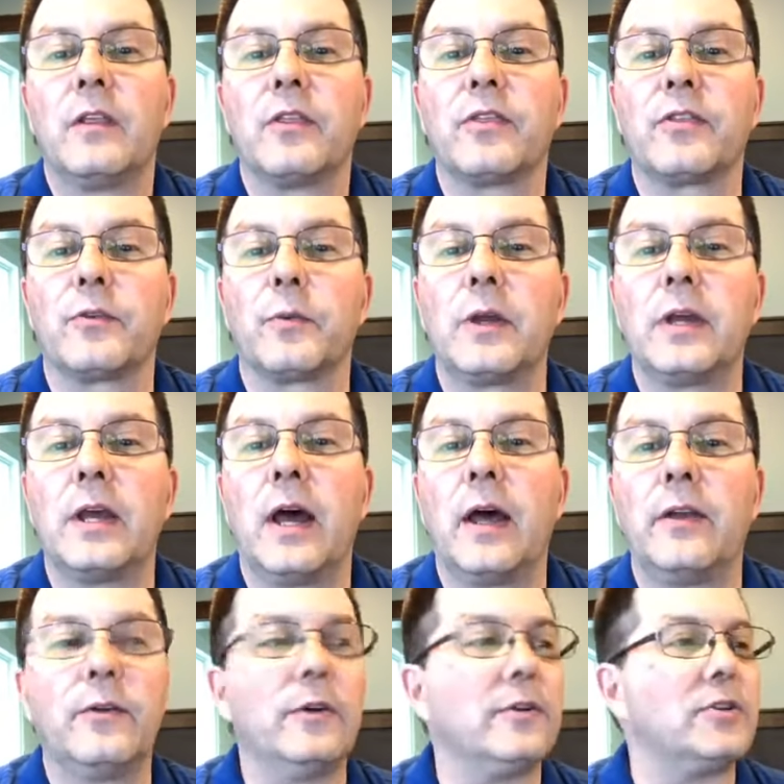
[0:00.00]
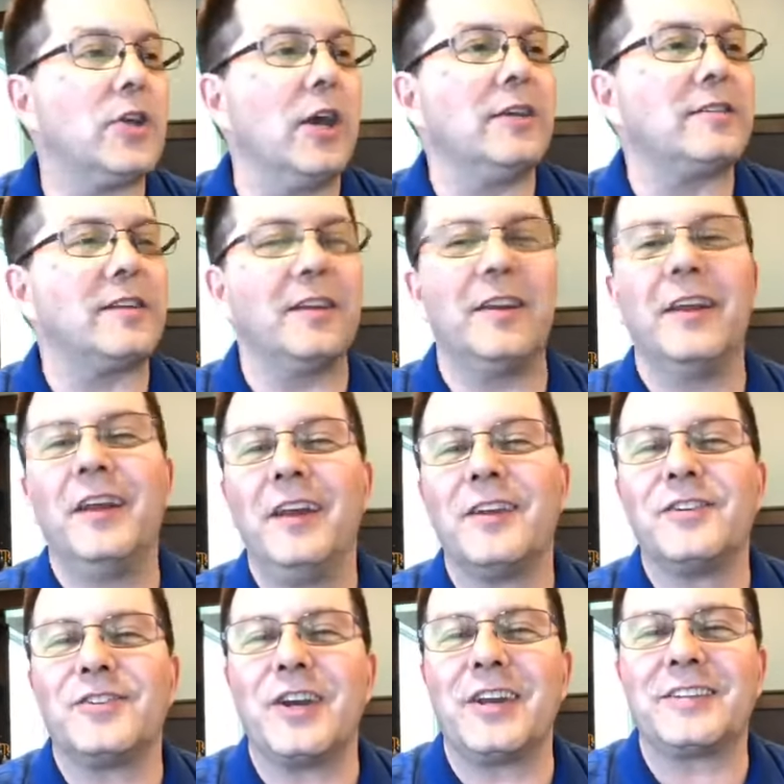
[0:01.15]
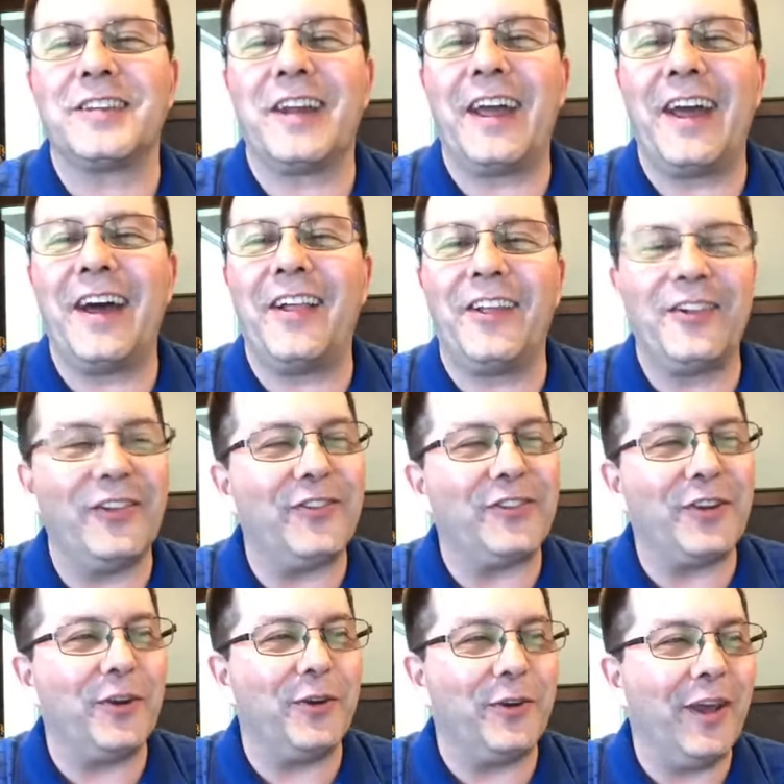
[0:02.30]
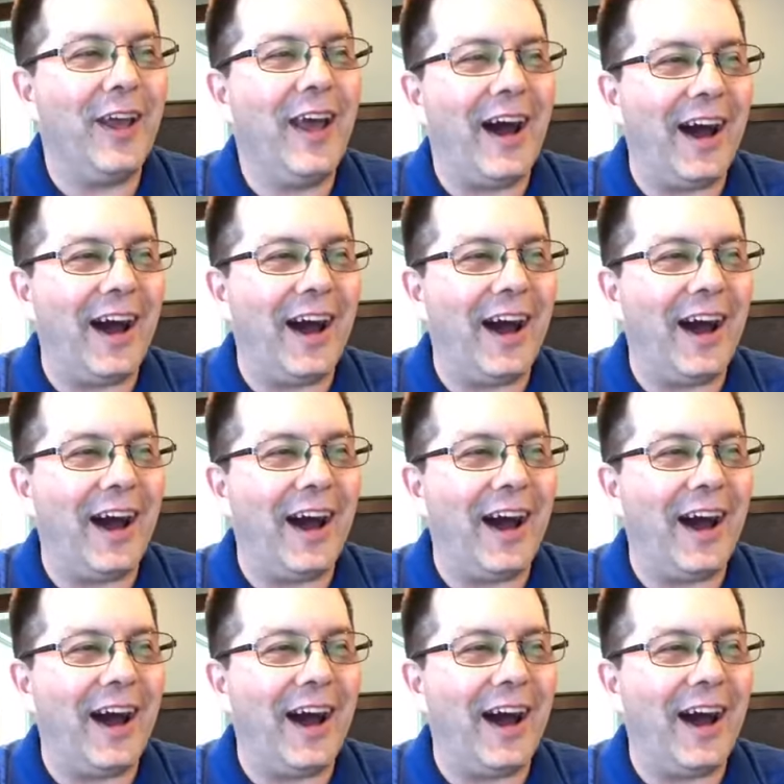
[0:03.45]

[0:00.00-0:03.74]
300. Jason Hallam, dude,